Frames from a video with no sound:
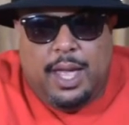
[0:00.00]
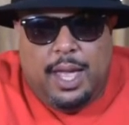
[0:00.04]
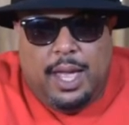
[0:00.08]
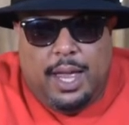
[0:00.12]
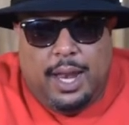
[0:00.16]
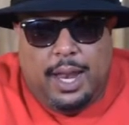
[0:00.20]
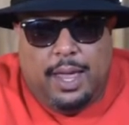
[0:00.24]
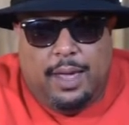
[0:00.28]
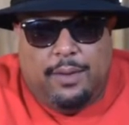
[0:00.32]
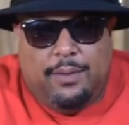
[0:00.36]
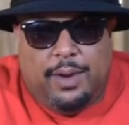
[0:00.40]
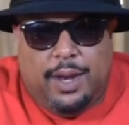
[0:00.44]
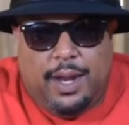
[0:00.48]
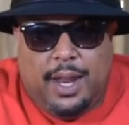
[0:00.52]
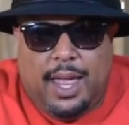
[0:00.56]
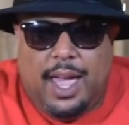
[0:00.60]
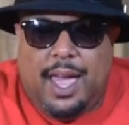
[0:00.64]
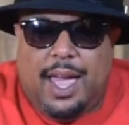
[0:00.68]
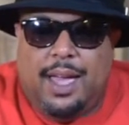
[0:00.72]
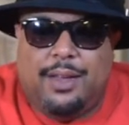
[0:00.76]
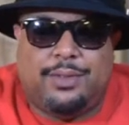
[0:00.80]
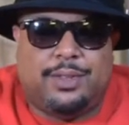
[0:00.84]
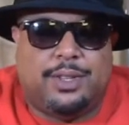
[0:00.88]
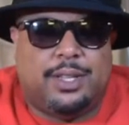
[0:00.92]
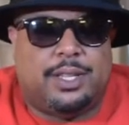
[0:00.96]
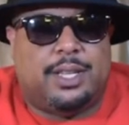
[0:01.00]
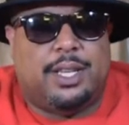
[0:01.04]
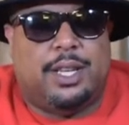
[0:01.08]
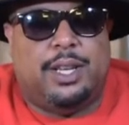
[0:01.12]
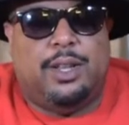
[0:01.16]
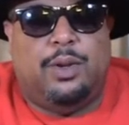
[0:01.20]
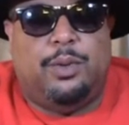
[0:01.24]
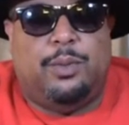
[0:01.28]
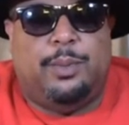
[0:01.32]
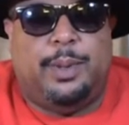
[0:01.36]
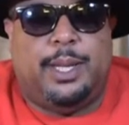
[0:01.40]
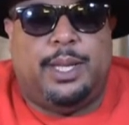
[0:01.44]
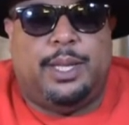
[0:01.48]
11.5 is just a
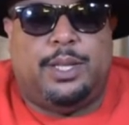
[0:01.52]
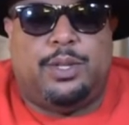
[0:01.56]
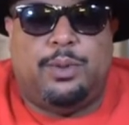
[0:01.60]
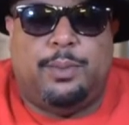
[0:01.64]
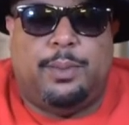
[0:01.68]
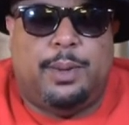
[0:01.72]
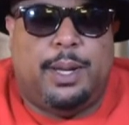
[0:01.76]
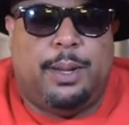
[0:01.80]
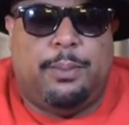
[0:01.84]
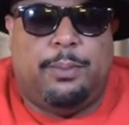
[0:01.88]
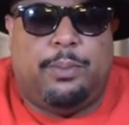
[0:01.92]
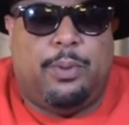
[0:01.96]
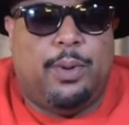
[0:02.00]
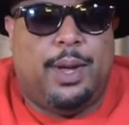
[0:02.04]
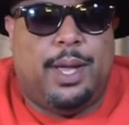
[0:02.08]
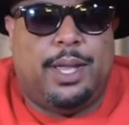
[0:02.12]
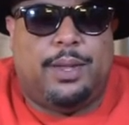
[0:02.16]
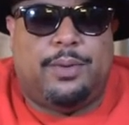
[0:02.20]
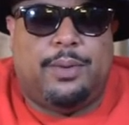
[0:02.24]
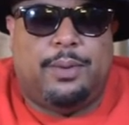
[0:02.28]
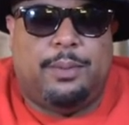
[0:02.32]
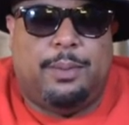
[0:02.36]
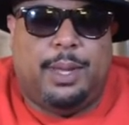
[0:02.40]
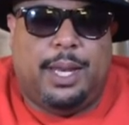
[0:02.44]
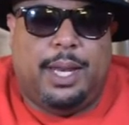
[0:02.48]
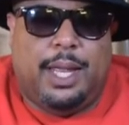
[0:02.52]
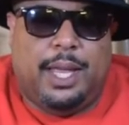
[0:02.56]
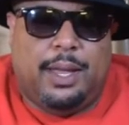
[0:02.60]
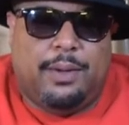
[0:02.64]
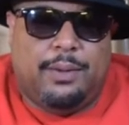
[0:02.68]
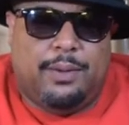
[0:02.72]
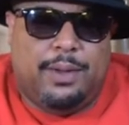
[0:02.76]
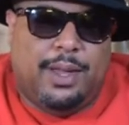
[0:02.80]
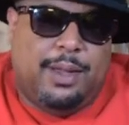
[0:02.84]
little bit too many points for me to give